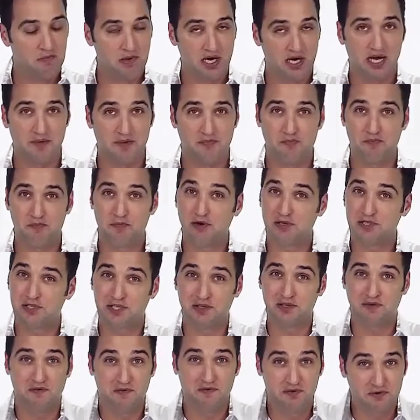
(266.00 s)
But most
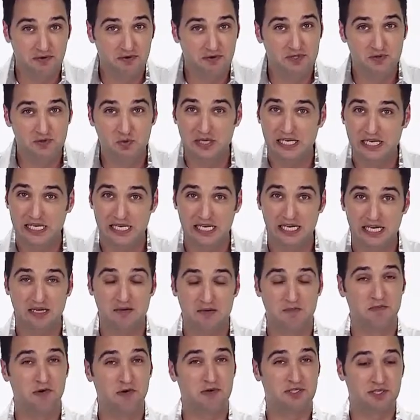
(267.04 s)
of the foods we
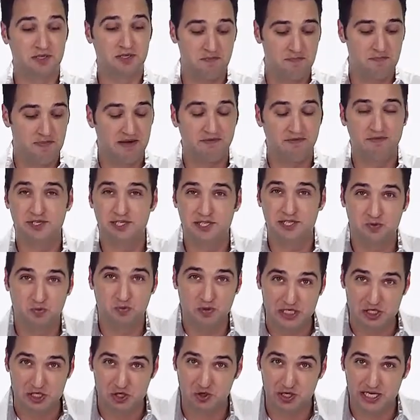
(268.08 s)
eat, most of the beverages
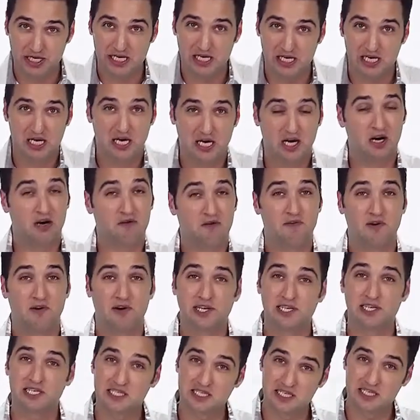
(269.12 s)
we drink are
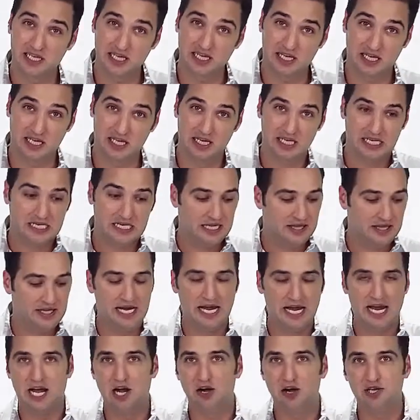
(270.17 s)
very acidic.
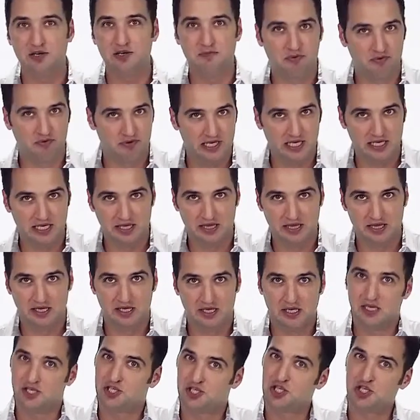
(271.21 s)
The air you breathe,
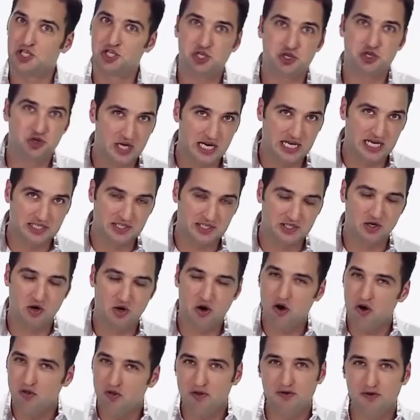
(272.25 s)
stress,
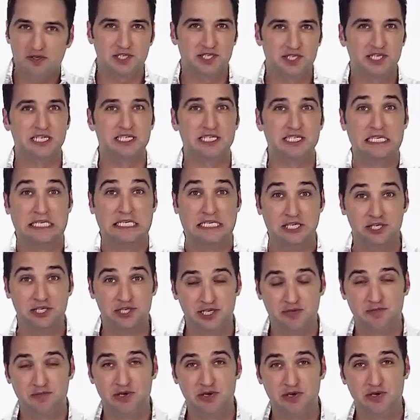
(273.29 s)
all those things can
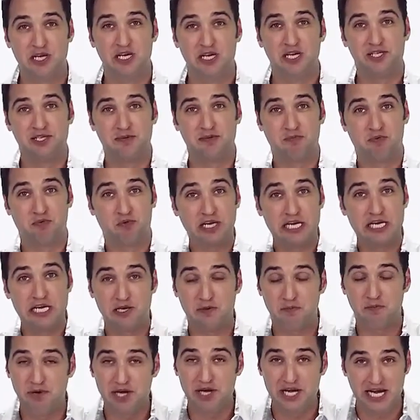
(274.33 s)
contribute to
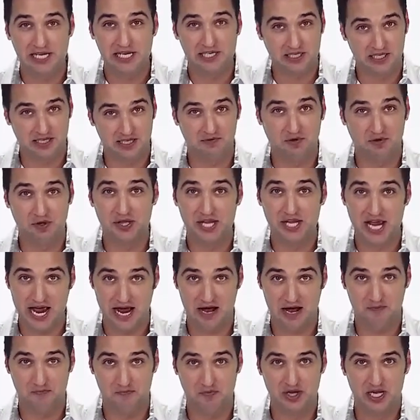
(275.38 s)
bringing your pH level
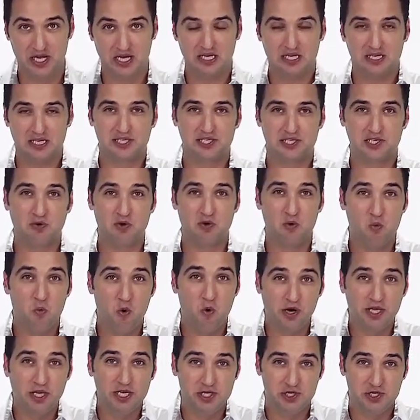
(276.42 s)
down. So we
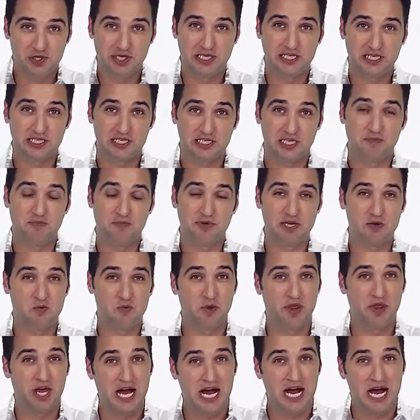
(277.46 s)
want to drink something
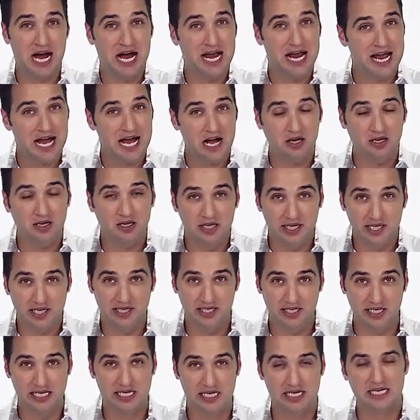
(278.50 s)
with high
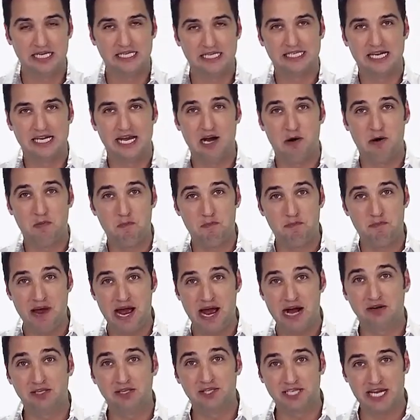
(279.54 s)
alkalinity to help
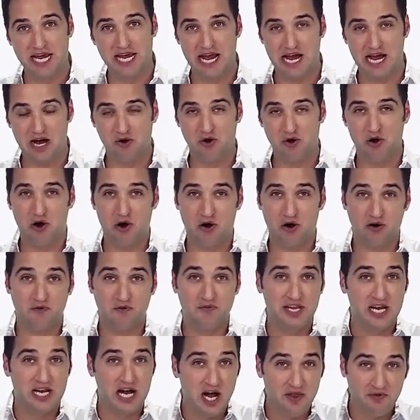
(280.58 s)
balance out all
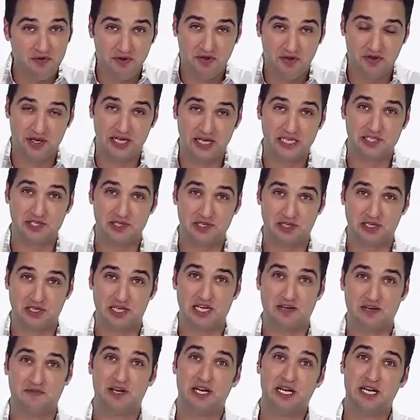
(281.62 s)
of the other things in your
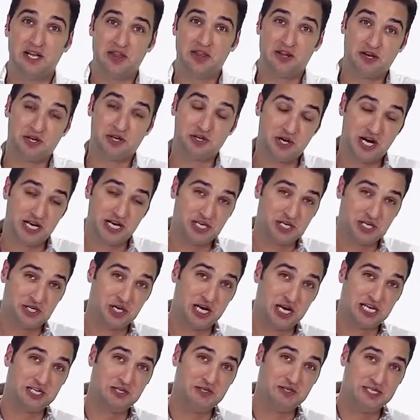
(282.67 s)
life that are trying to
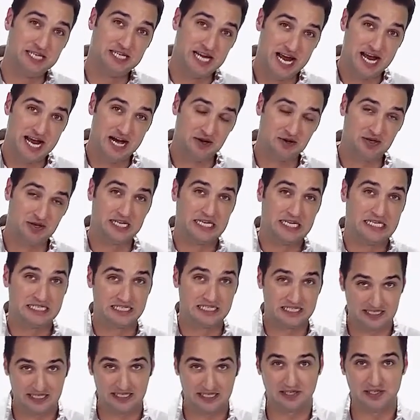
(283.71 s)
drive you down
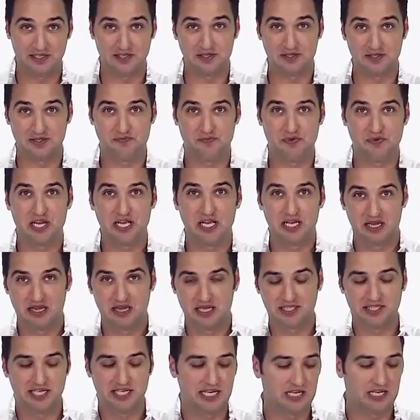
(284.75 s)
into sickness.
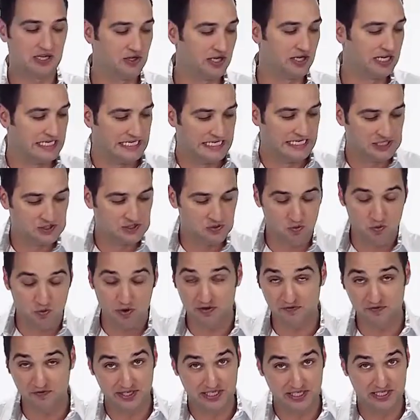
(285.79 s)
Let's take a look at each
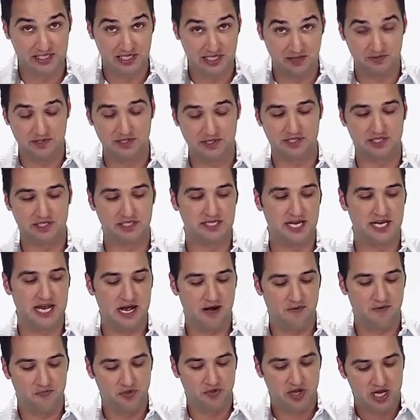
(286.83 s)
one of these substances
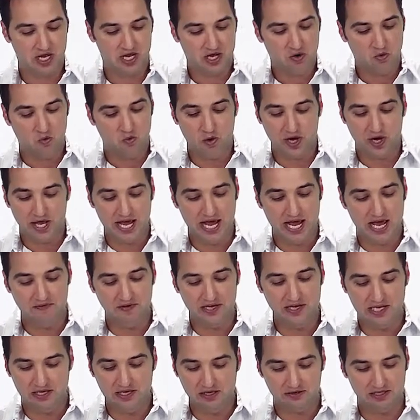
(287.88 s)
now. What I
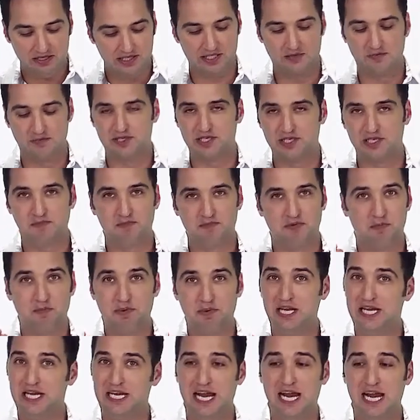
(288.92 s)
have here is some simple
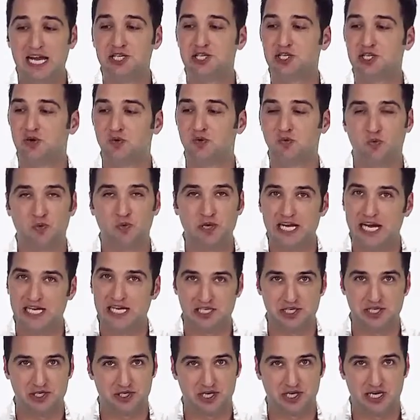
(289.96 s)
pH
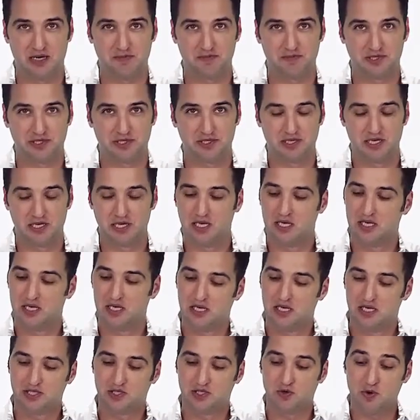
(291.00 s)
reagent drops.
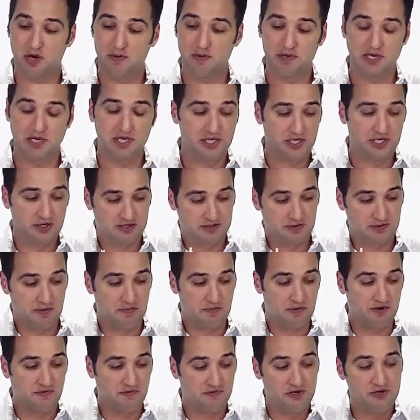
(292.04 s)
So what I'm going to do is I'm
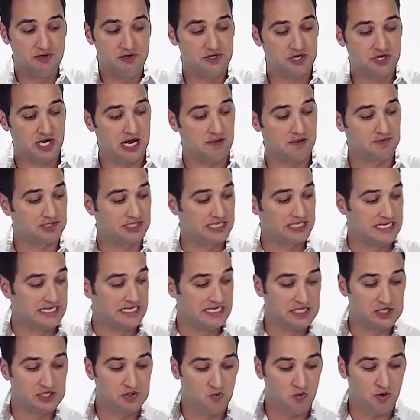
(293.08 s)
going to put a few drops
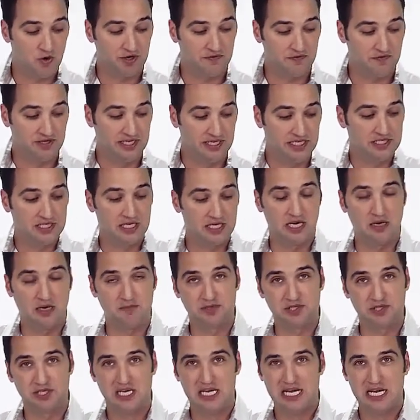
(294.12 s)
in each one of these
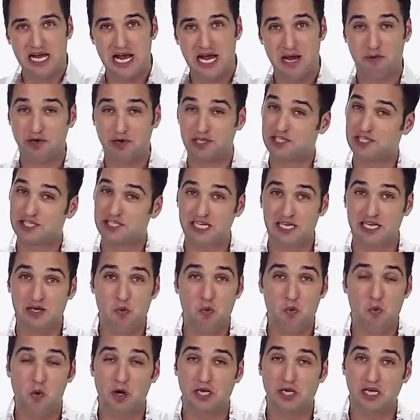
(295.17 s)
cups and we're going to see
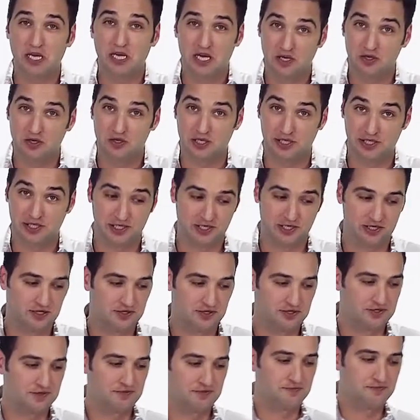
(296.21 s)
what color it
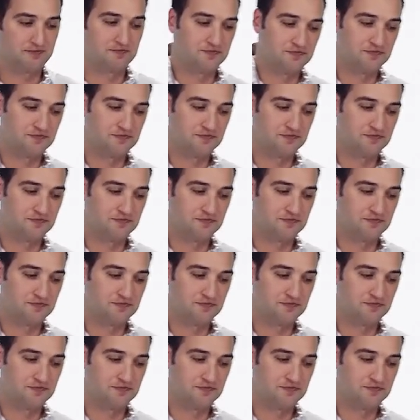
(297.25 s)
turns.